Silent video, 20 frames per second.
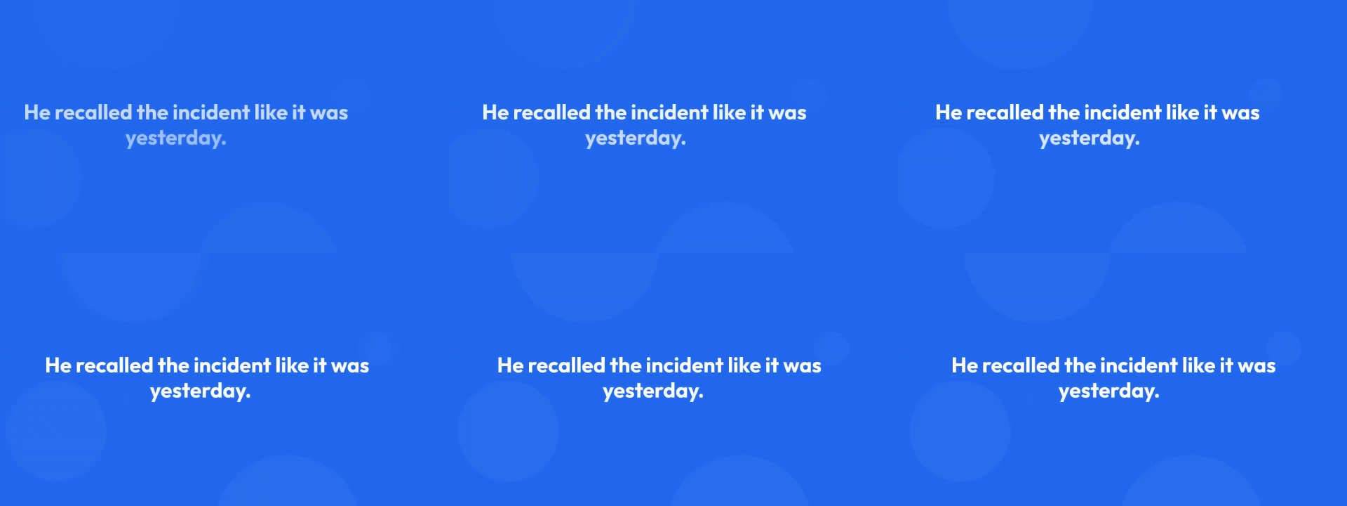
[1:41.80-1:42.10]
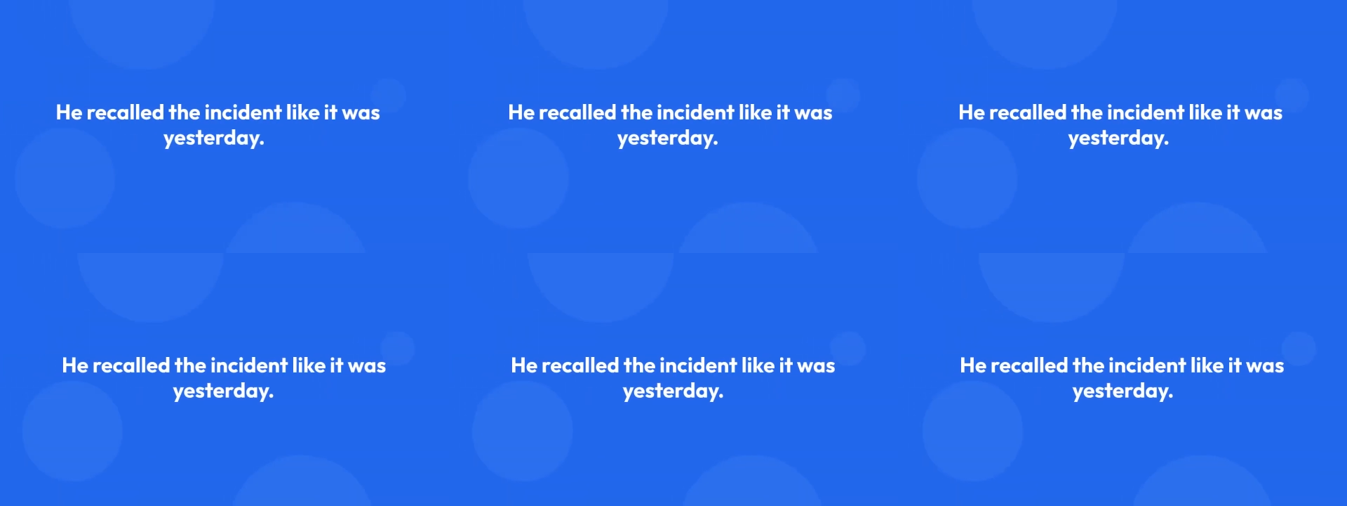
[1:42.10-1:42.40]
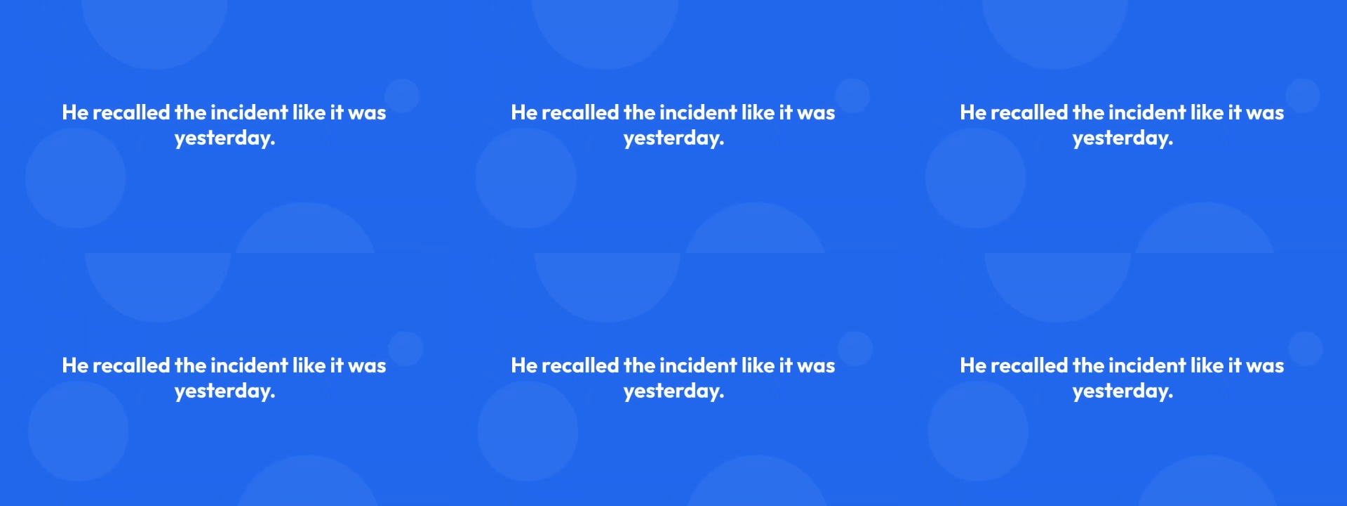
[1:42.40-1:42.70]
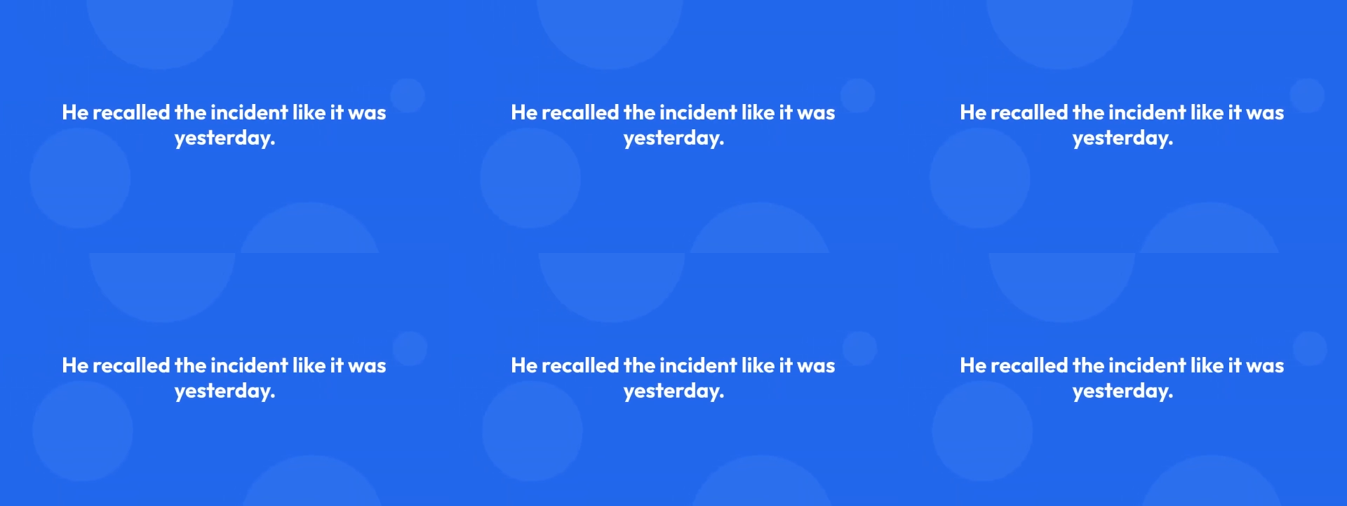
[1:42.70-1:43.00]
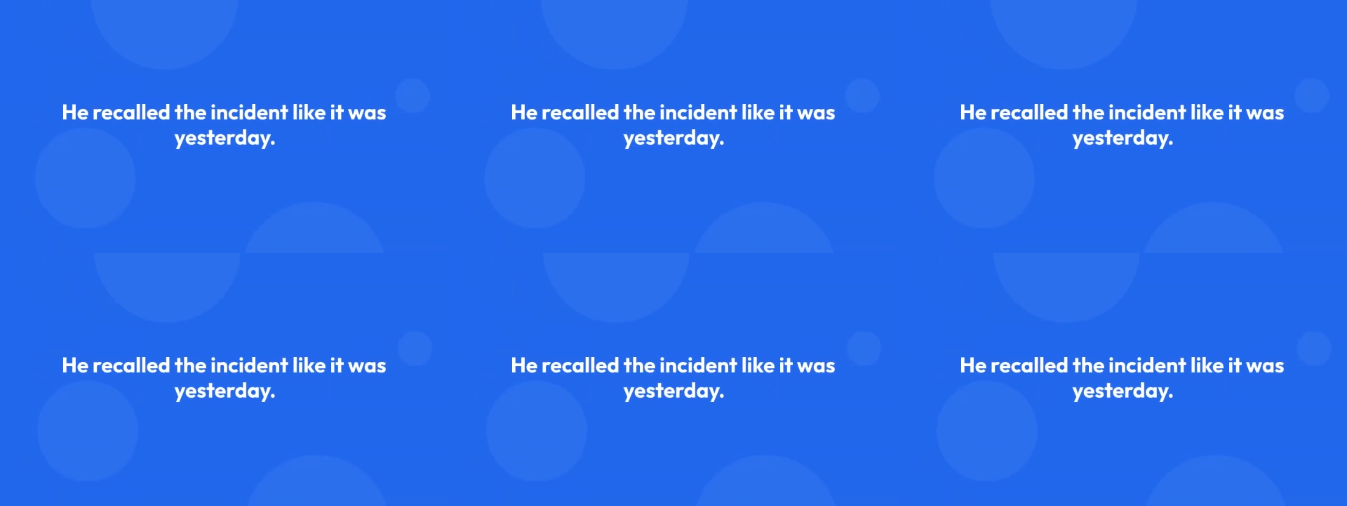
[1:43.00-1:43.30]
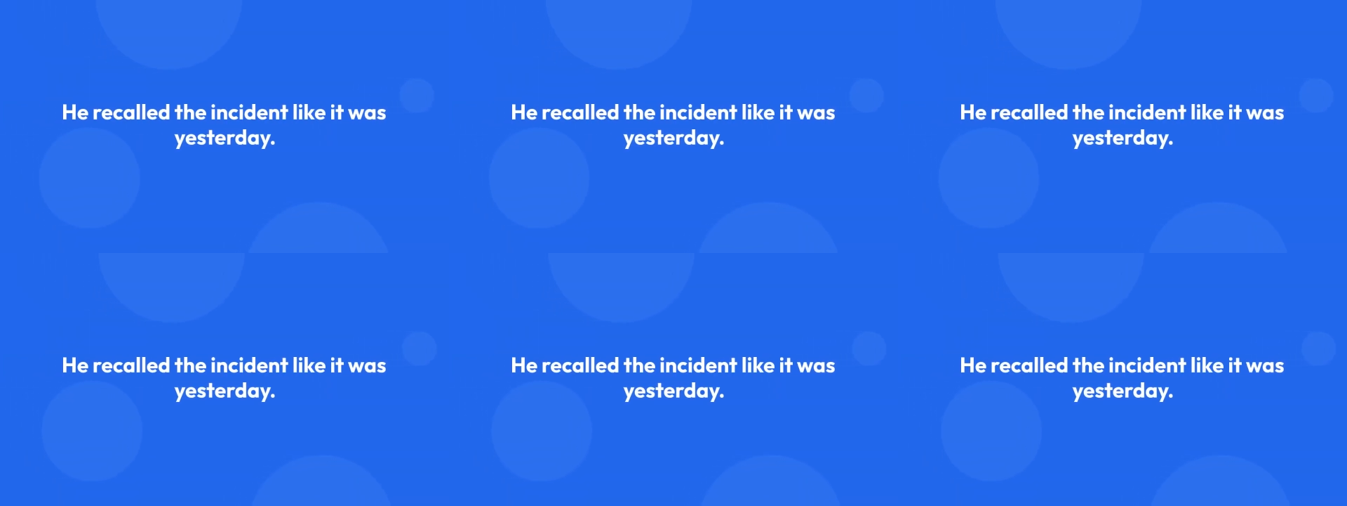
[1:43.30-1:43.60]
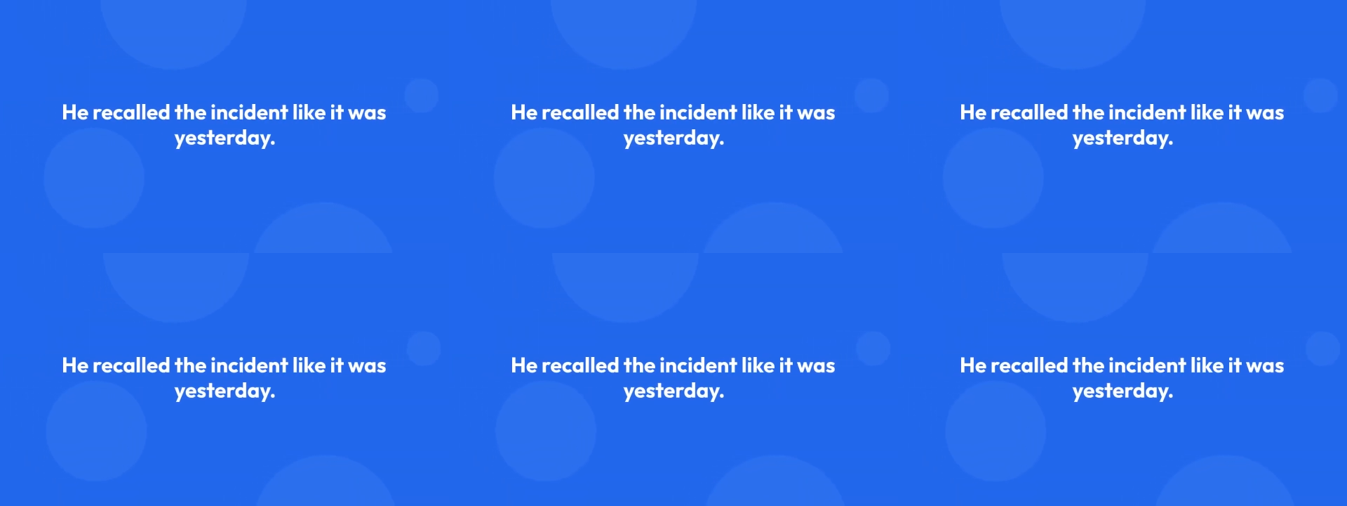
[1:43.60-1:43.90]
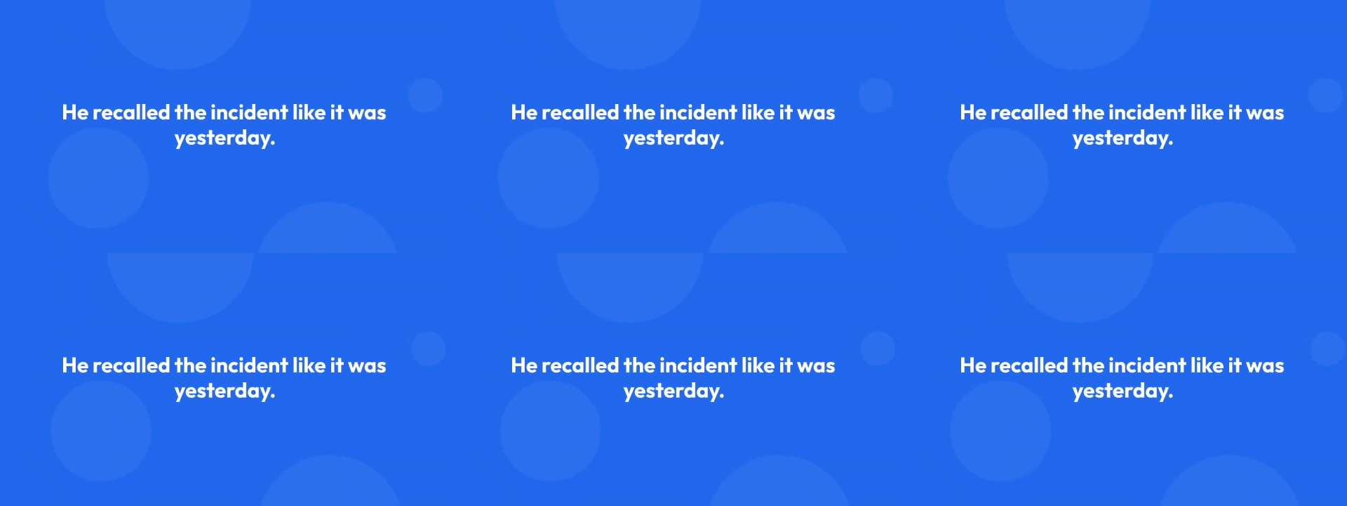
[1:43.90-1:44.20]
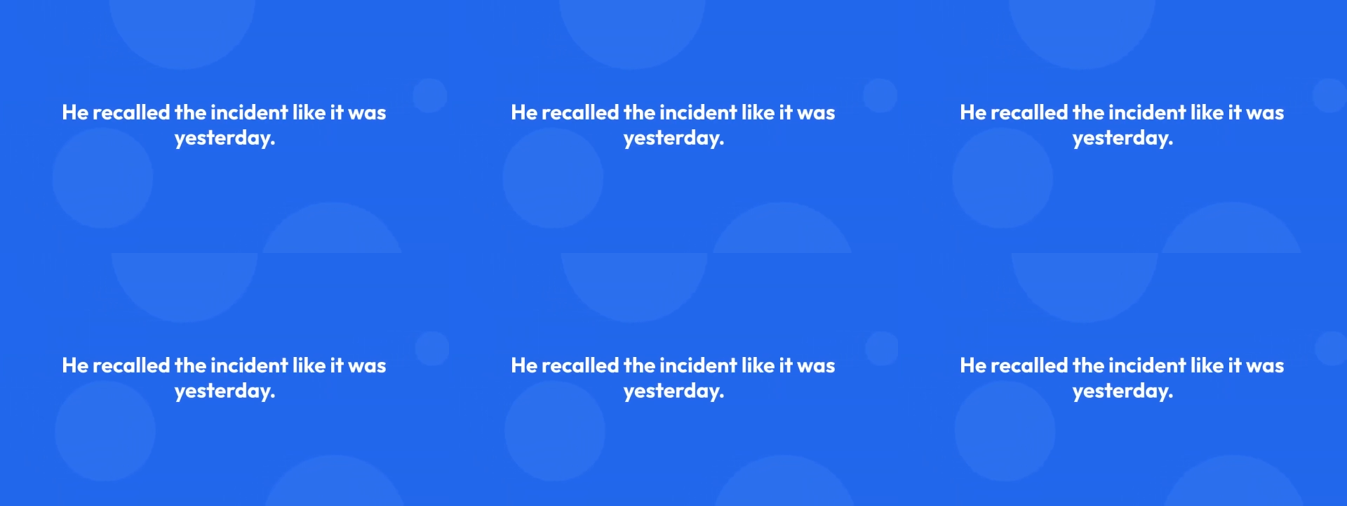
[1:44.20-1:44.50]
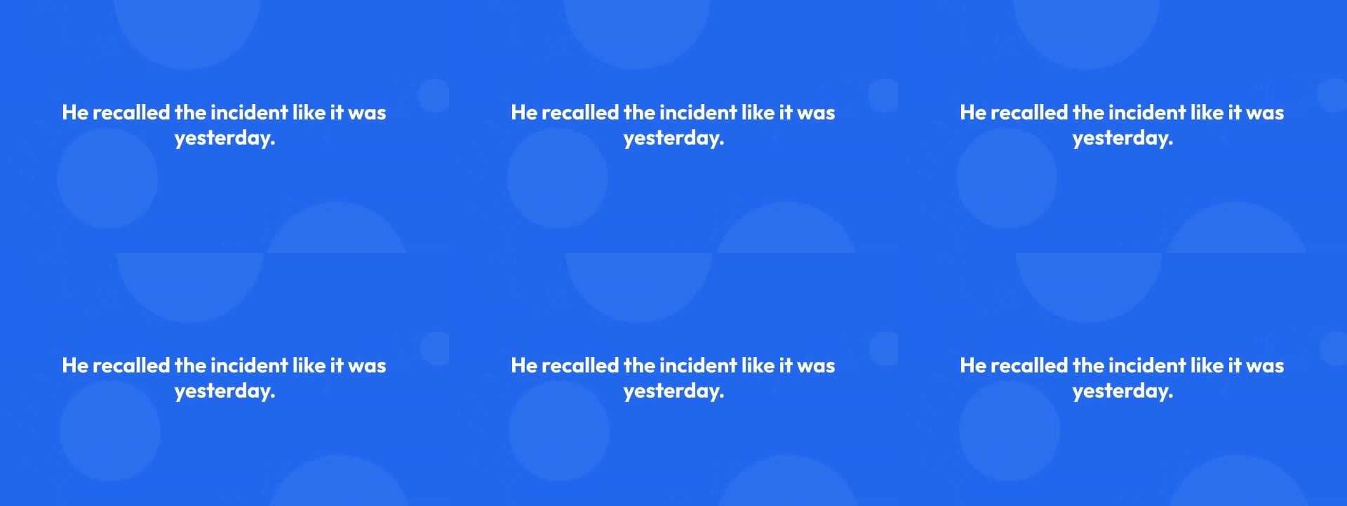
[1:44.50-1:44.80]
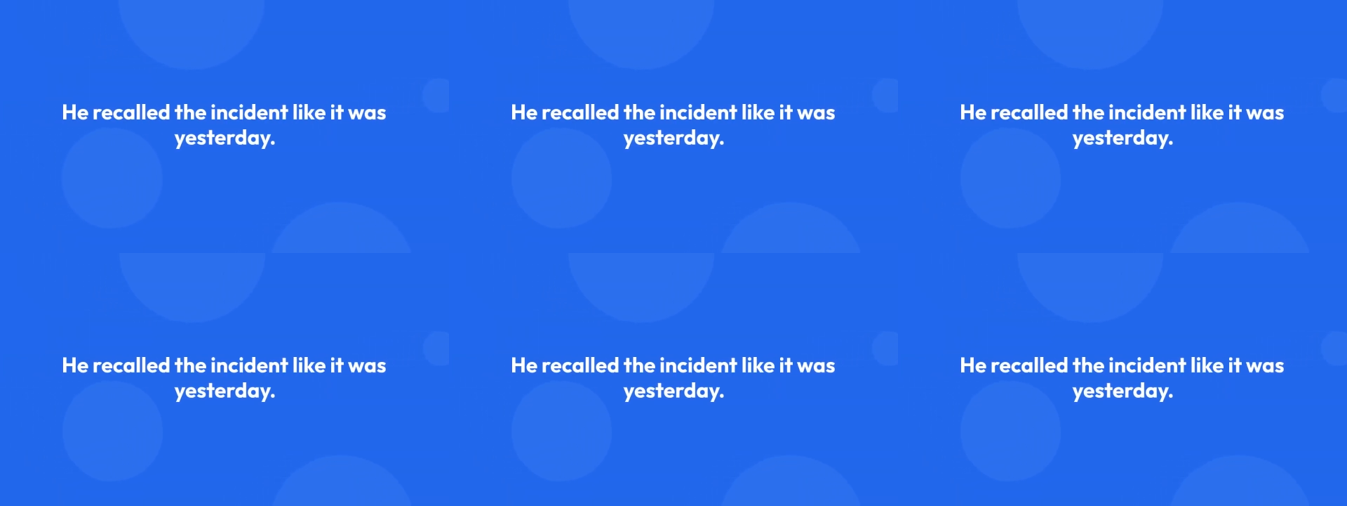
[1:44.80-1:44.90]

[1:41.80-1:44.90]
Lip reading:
Nobody's mouth can be seen.